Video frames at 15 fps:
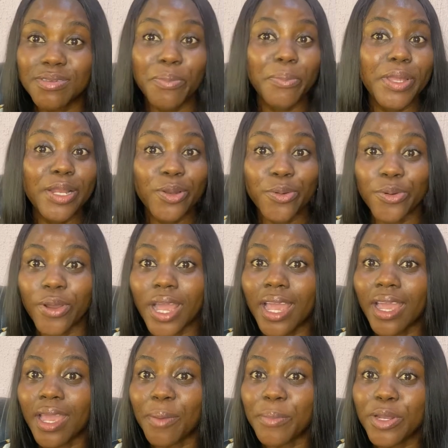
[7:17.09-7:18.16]

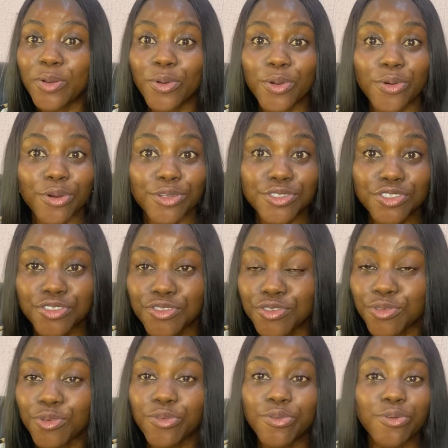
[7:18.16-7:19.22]
Milo crunches,
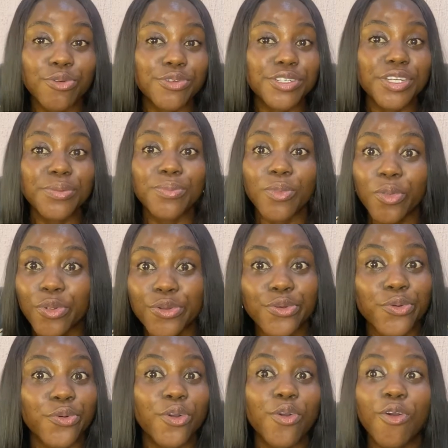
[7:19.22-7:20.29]
golden
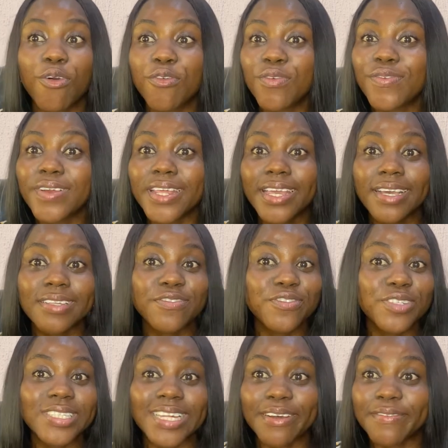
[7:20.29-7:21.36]
mono, cornflakes,
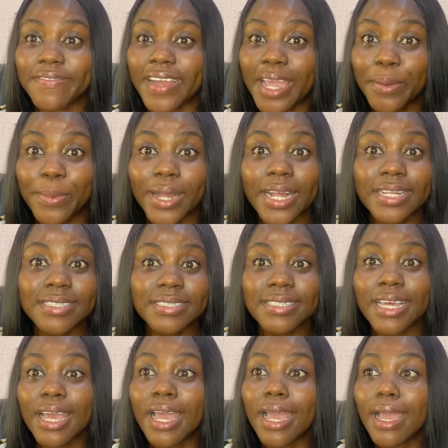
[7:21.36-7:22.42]
fruits and fibers,
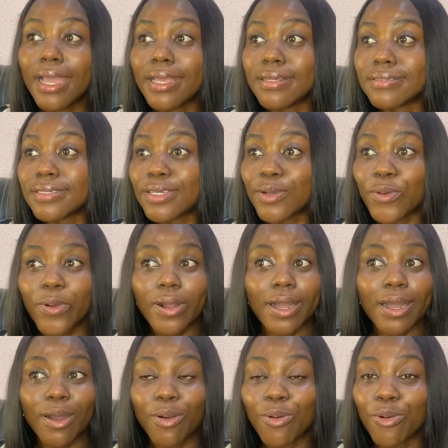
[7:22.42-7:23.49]
is it
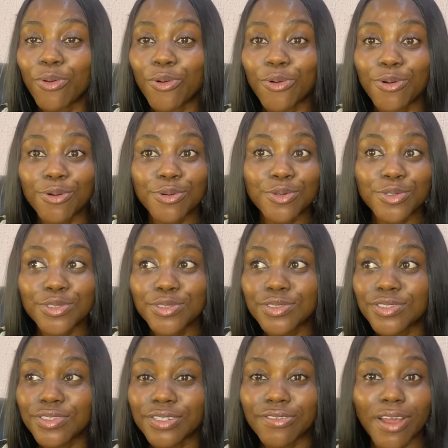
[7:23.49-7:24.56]
coca
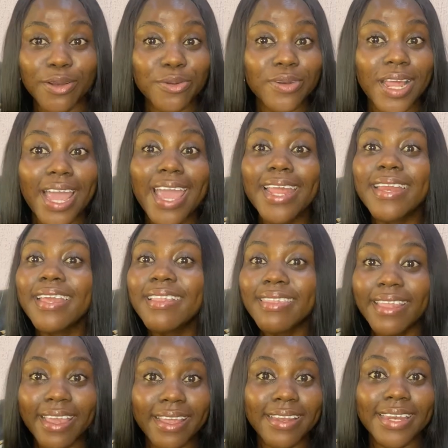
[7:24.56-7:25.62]
oats, granola,
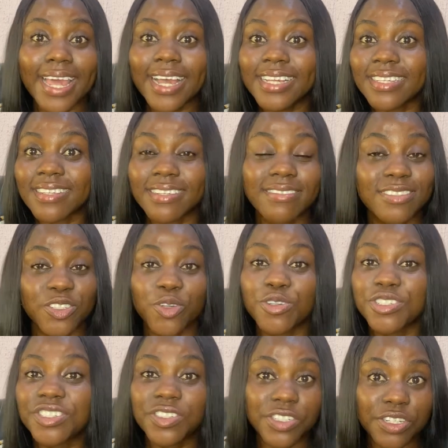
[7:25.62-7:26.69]
anything that is your
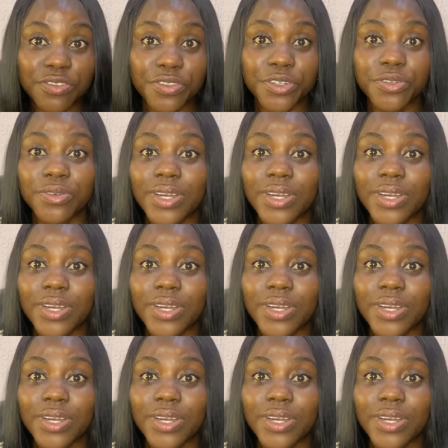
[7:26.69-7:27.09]
cereal.